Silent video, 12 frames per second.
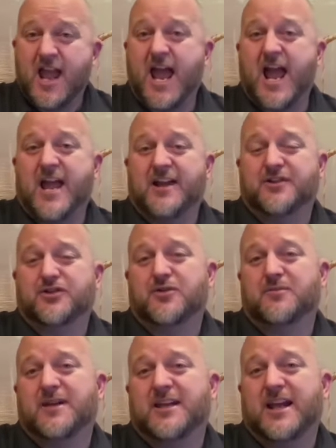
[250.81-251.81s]
and to
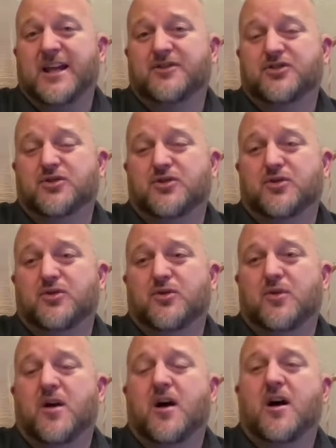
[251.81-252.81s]
begin to